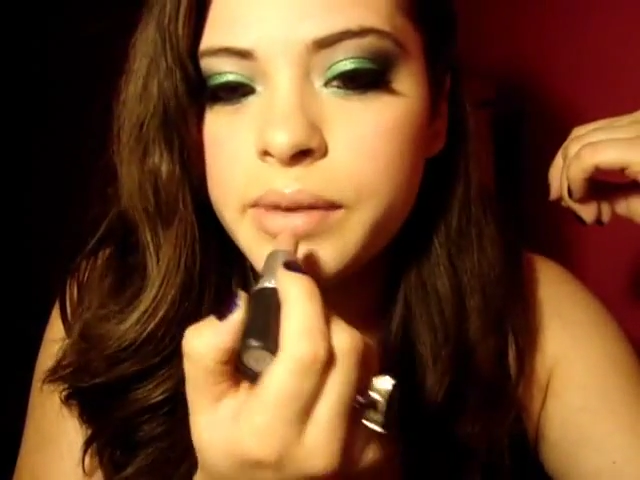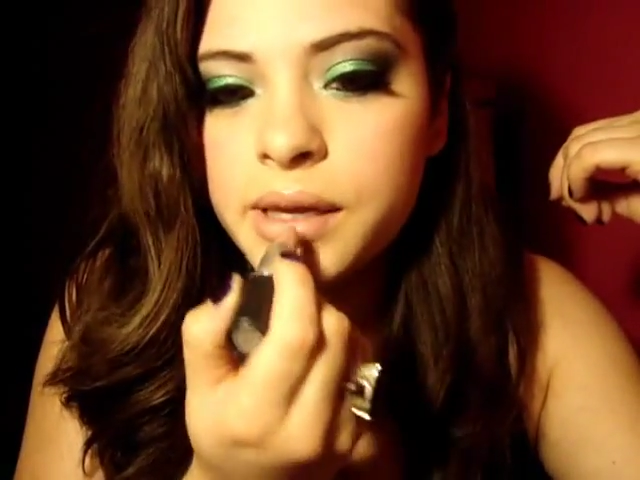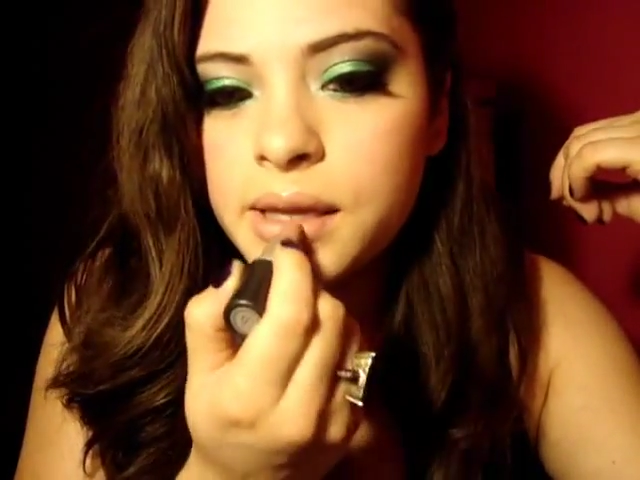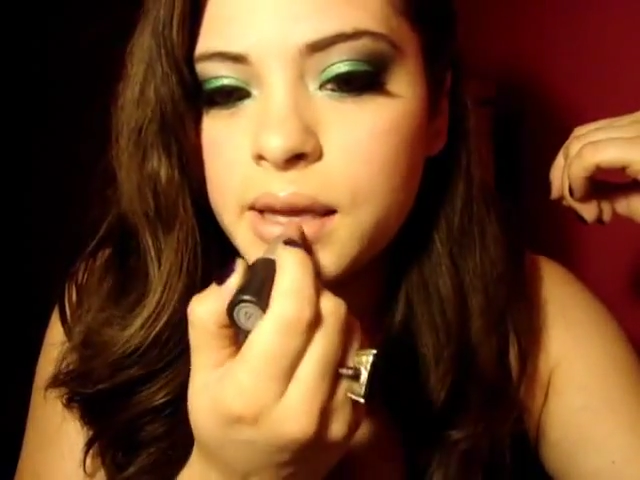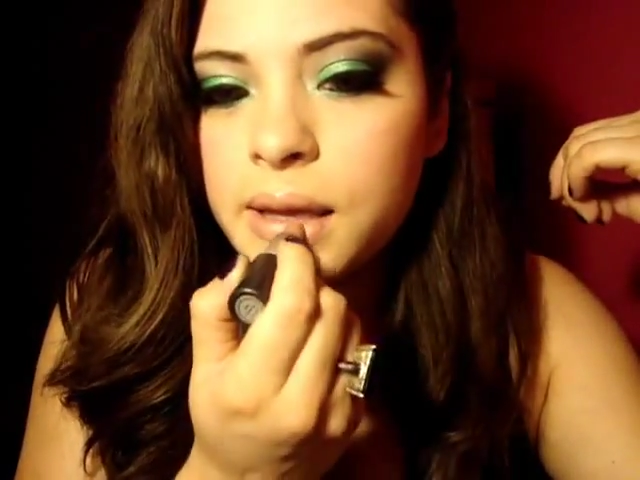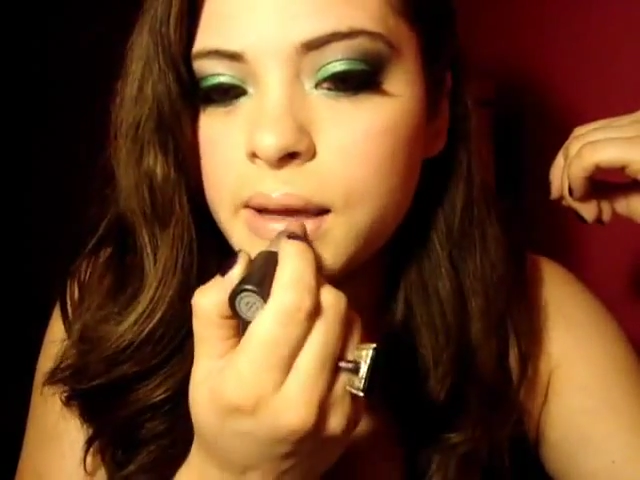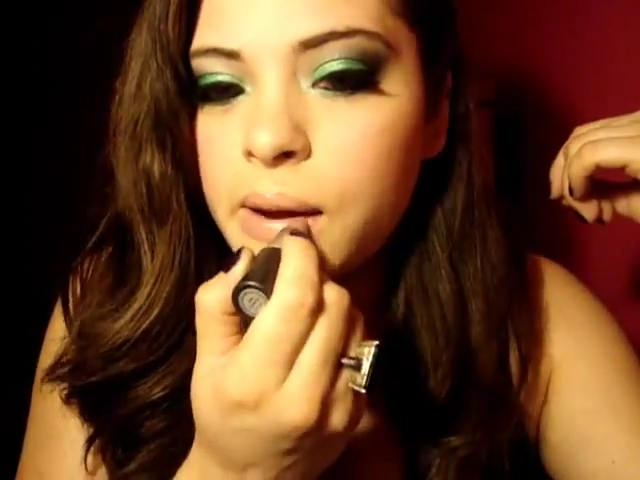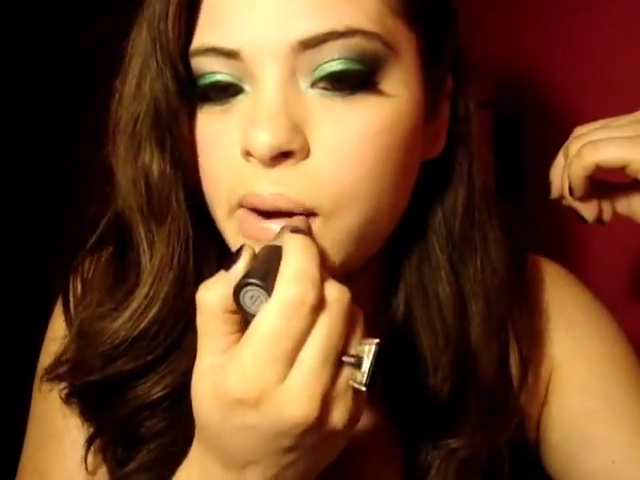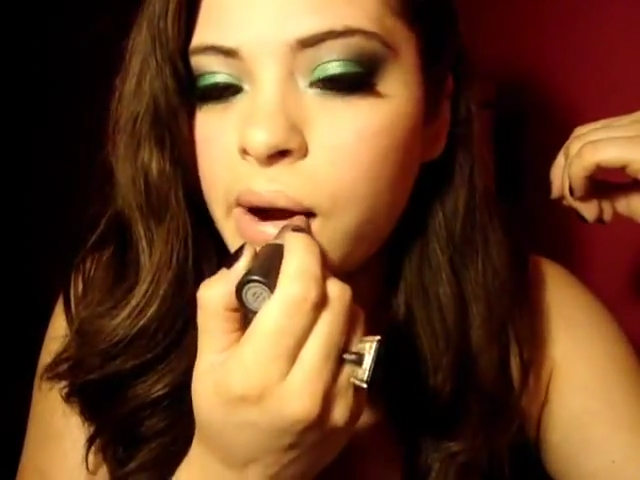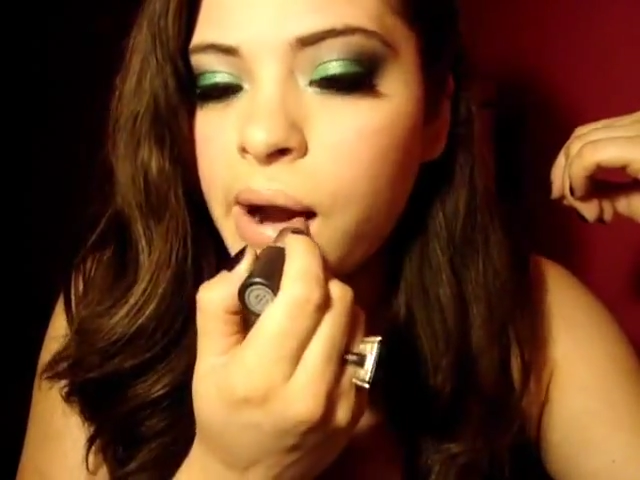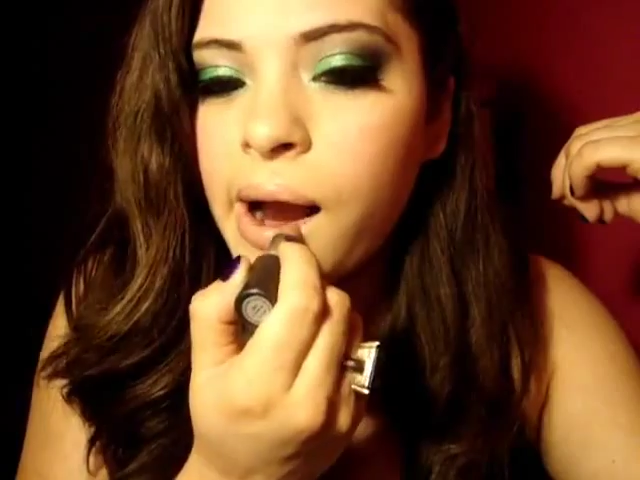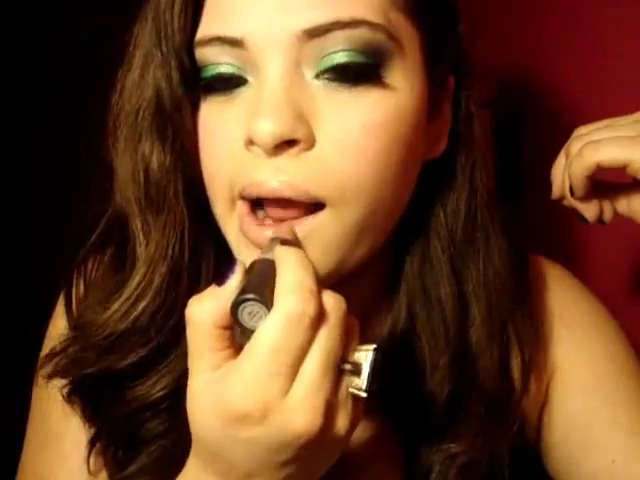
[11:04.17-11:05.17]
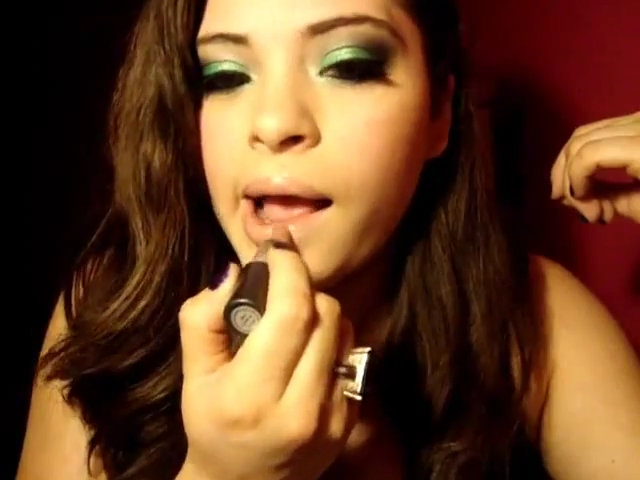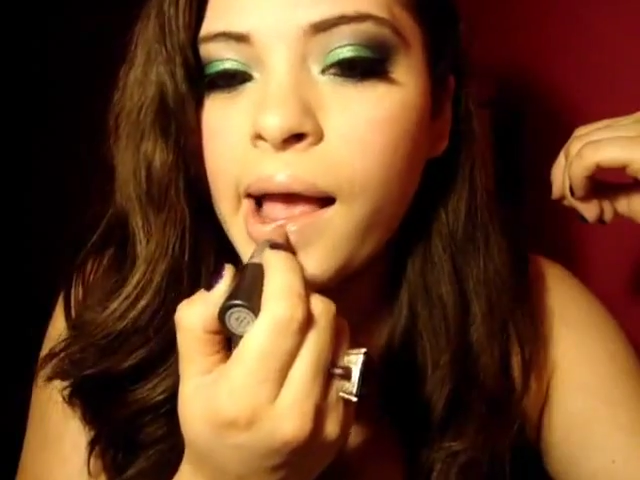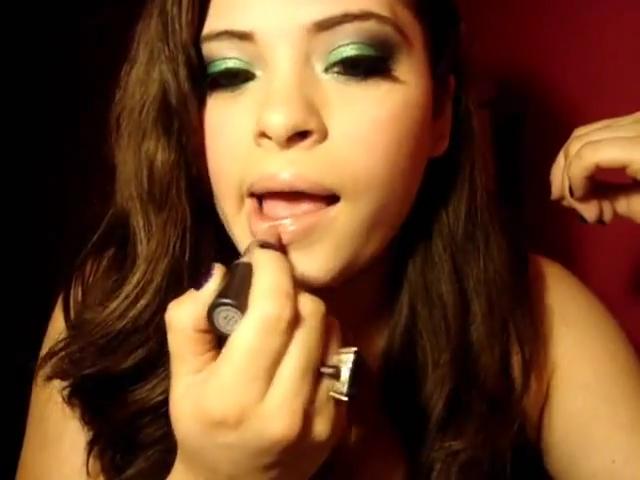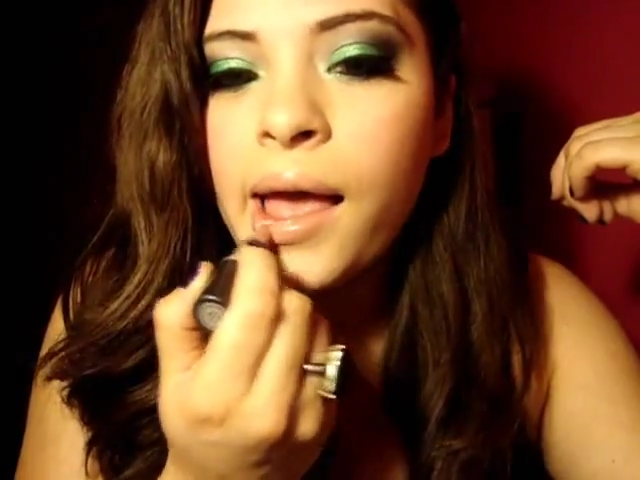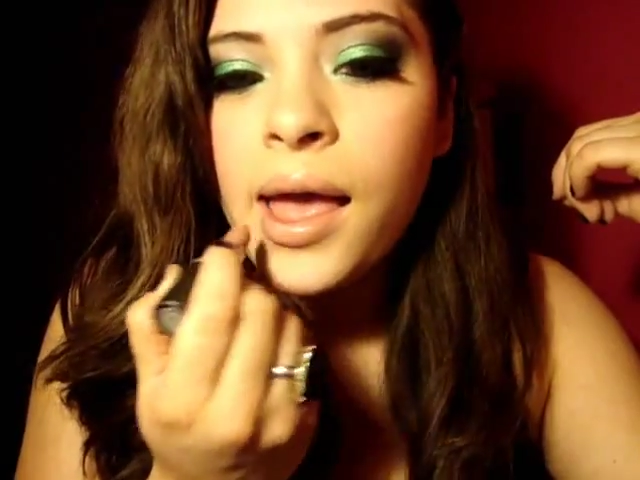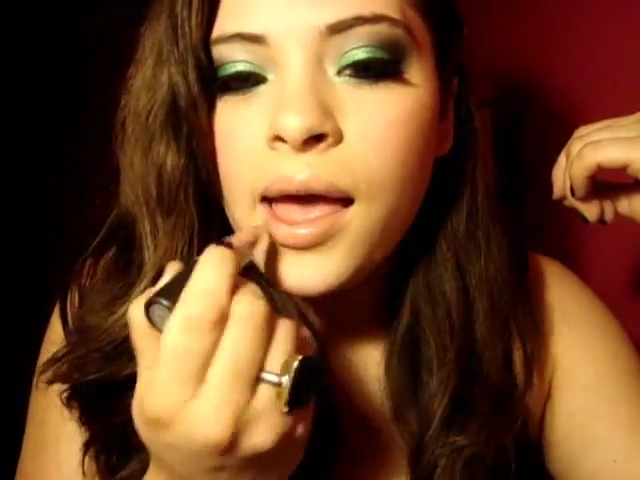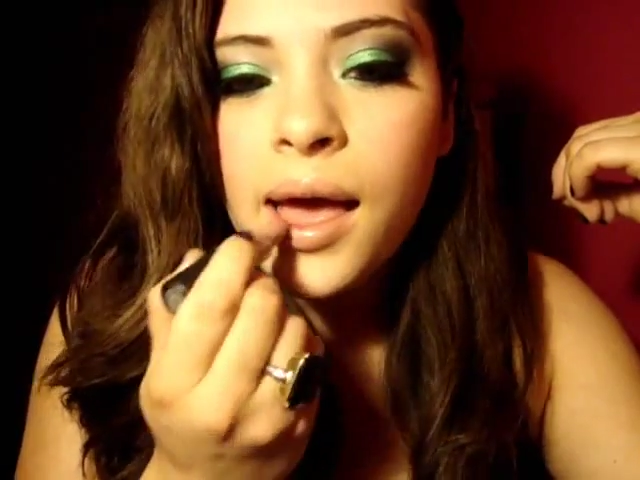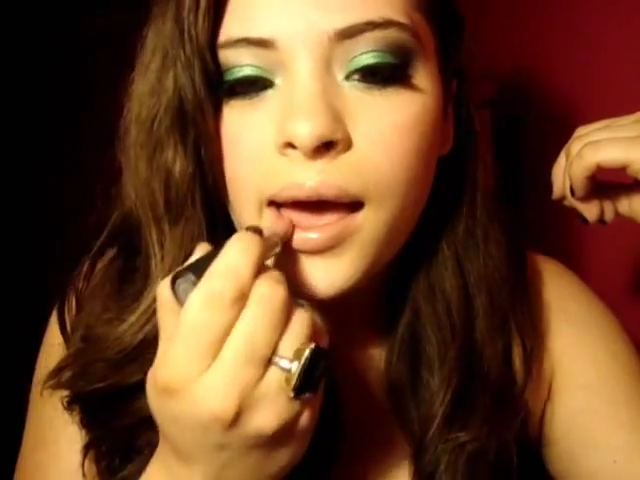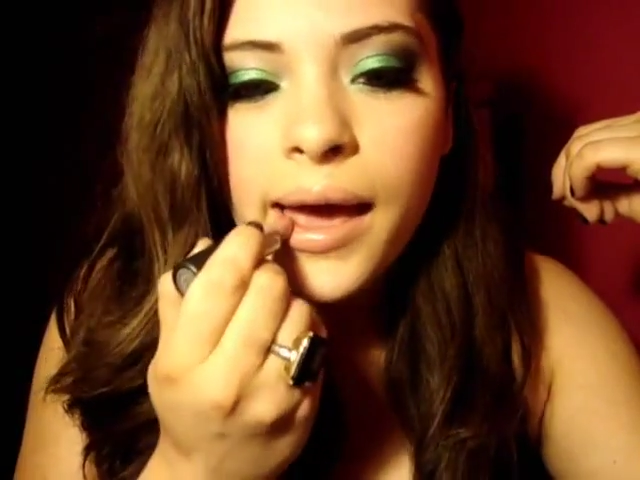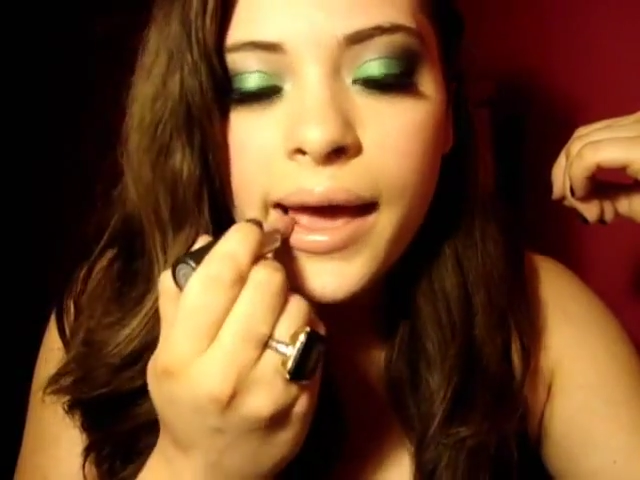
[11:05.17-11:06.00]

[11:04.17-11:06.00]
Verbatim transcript: my skin tone. I